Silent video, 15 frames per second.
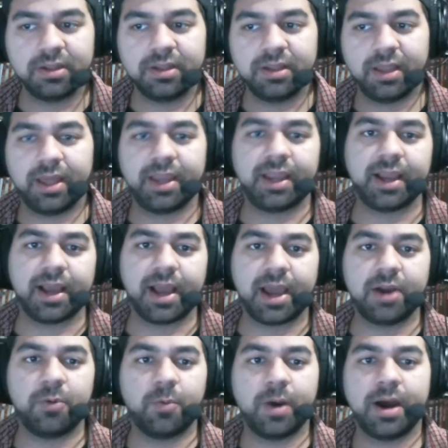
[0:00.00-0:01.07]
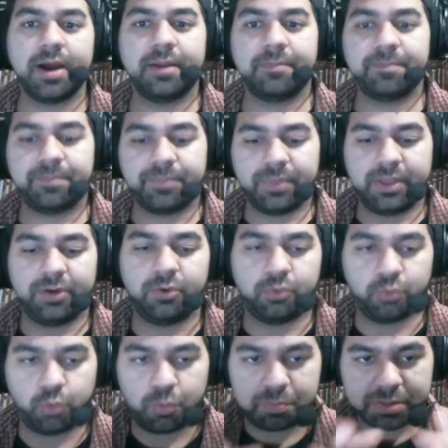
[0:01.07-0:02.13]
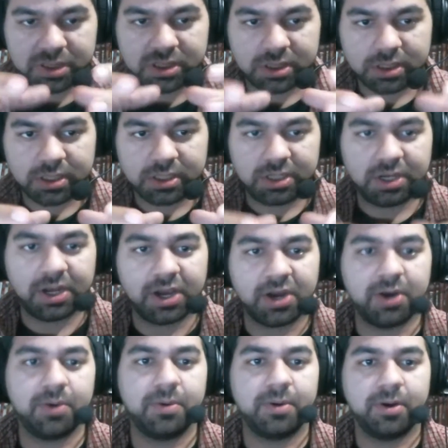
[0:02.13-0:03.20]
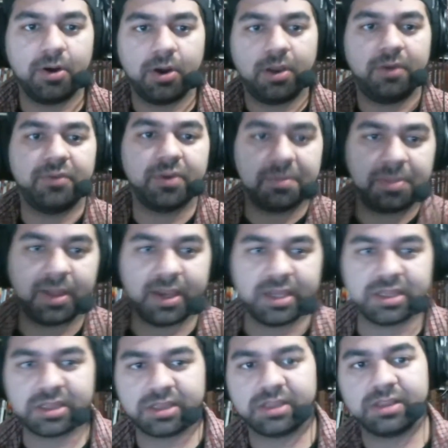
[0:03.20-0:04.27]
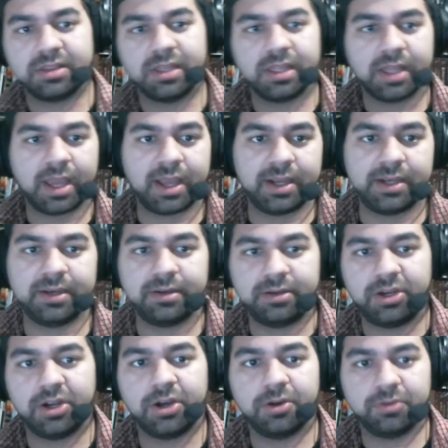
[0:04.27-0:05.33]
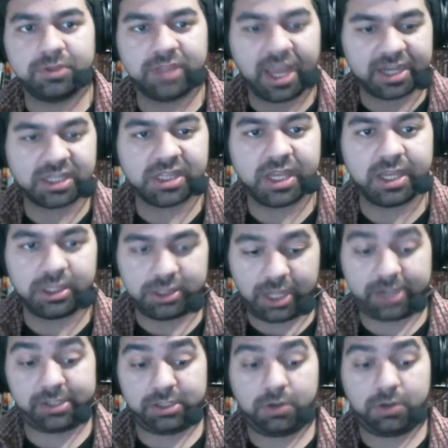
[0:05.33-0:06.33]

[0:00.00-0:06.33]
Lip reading: Like, I don't want little groups, you know, all over the place, and, you know, that's a